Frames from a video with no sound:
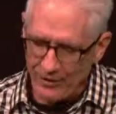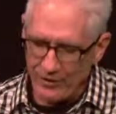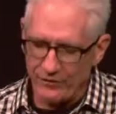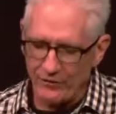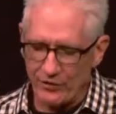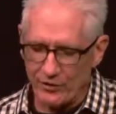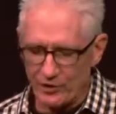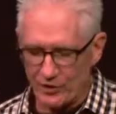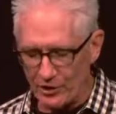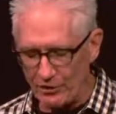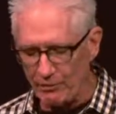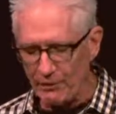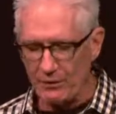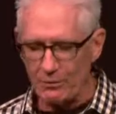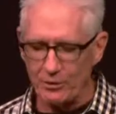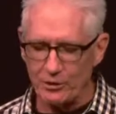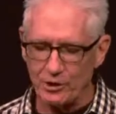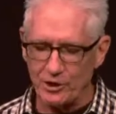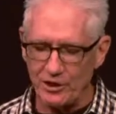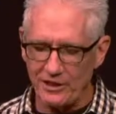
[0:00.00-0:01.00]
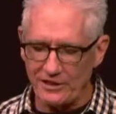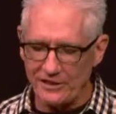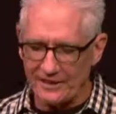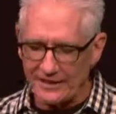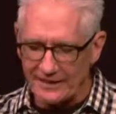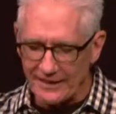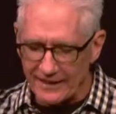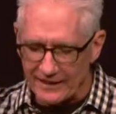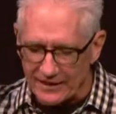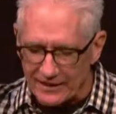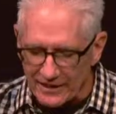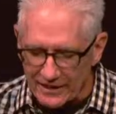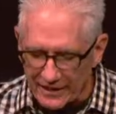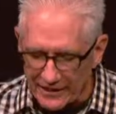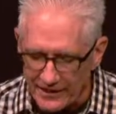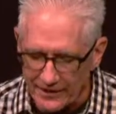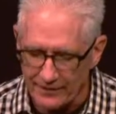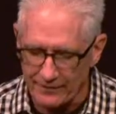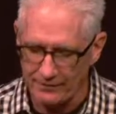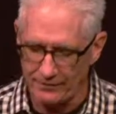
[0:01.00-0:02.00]
in verse 3 where Jesus says,
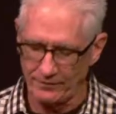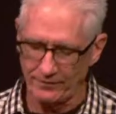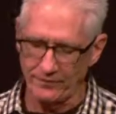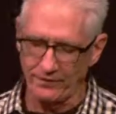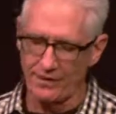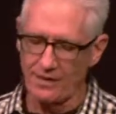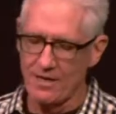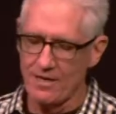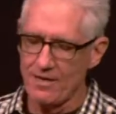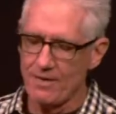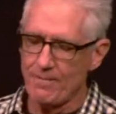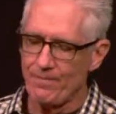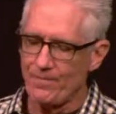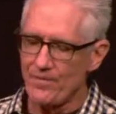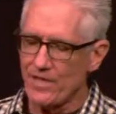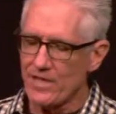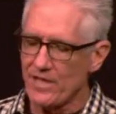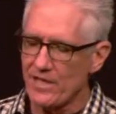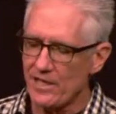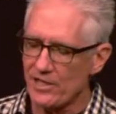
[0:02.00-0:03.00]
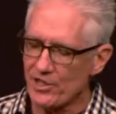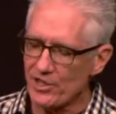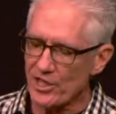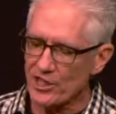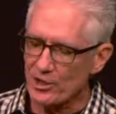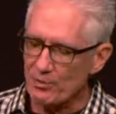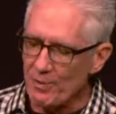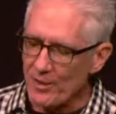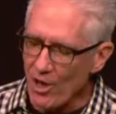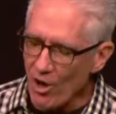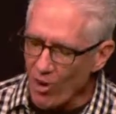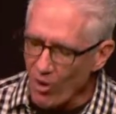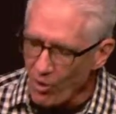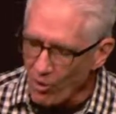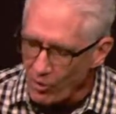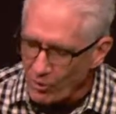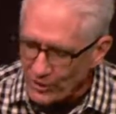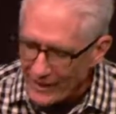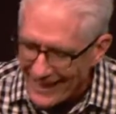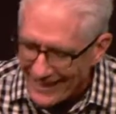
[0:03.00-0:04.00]
Listen, he says,
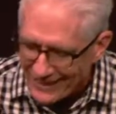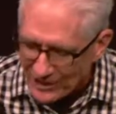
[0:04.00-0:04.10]
Behold, a